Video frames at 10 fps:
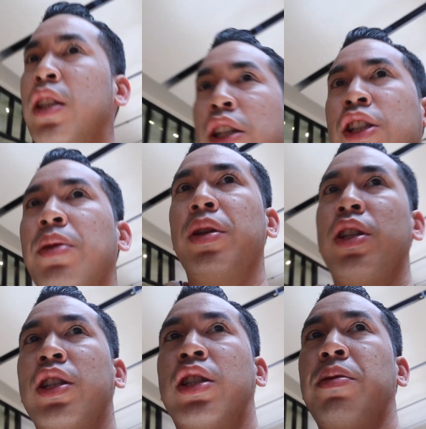Touchy
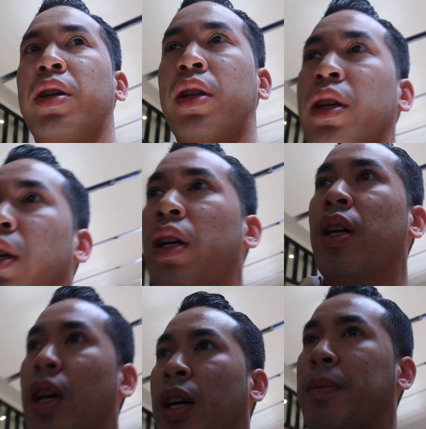subject, touchy subject.
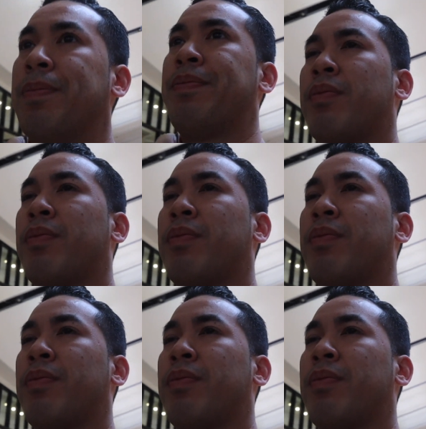Um,